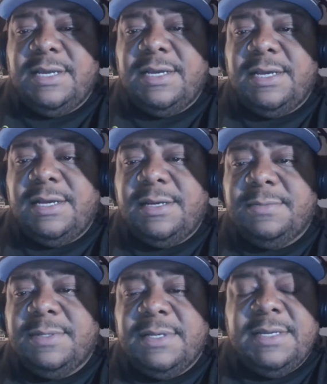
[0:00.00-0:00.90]

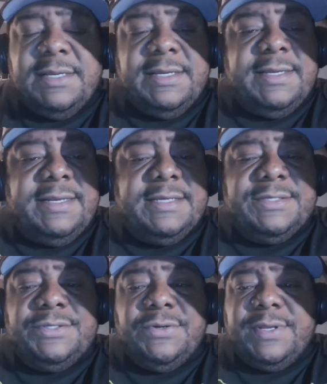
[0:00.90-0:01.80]
Um,
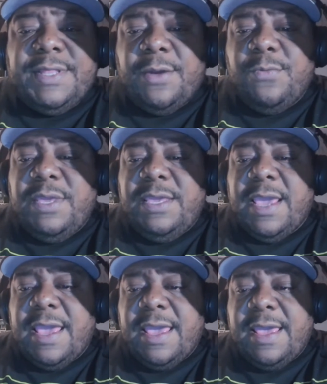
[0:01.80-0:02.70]
Next story that we
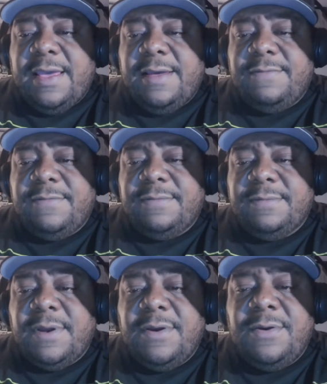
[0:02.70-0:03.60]
have.
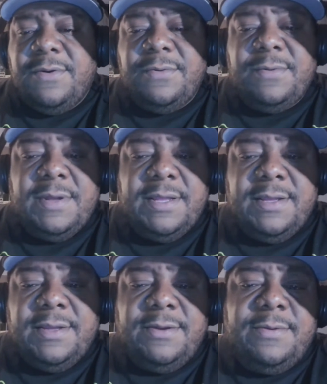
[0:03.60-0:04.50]
Oh,
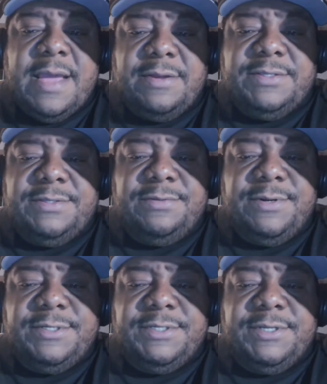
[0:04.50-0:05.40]
wow, it's
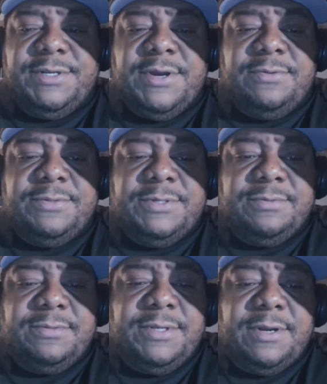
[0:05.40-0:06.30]
nerds in the know.
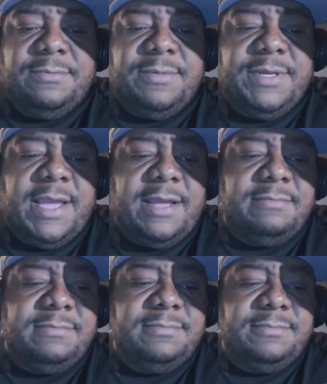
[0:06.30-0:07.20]
So, we got
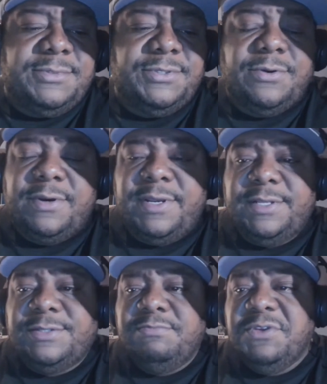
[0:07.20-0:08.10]
story
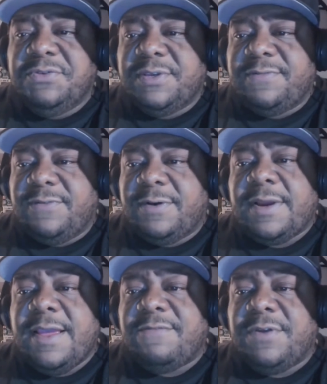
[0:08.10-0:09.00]
and music
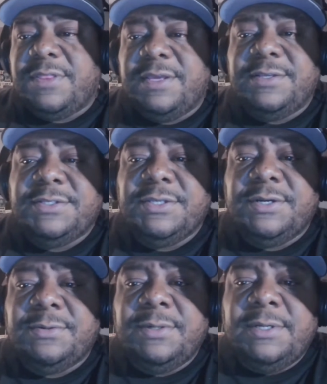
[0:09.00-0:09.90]
for everything.
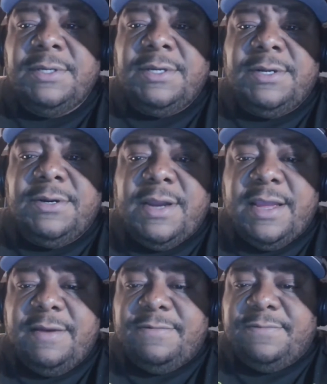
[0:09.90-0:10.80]
So, or I
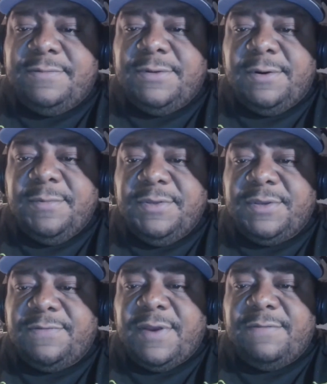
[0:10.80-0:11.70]
have story and
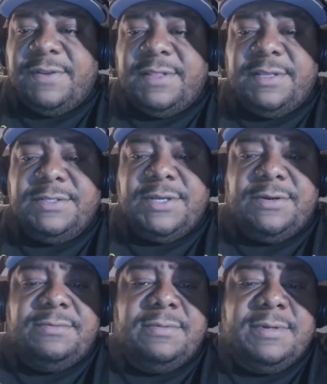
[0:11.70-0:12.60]
music for everything.
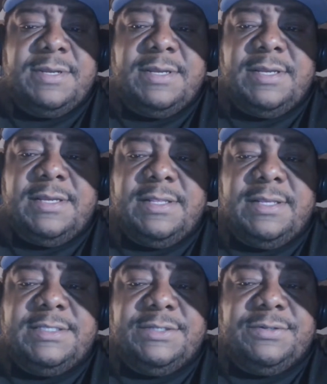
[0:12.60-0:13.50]
So, let's